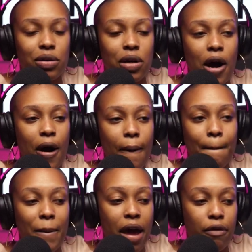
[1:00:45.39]

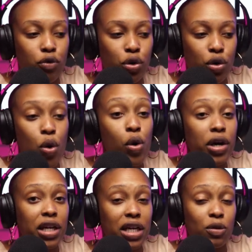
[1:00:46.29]
and record
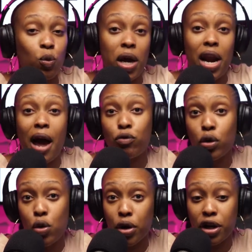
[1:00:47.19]
in when I'm
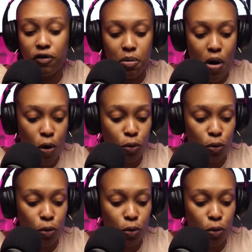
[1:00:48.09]
recording from home.